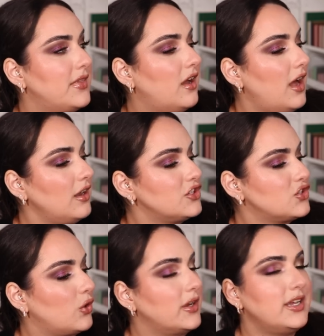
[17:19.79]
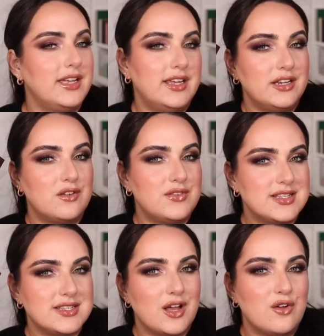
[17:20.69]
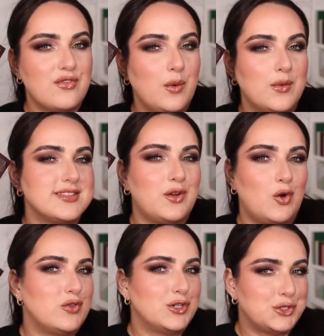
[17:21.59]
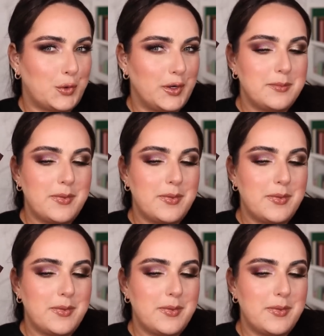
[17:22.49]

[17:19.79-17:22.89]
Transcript: the color story in and of itself, I wasn't overjoyed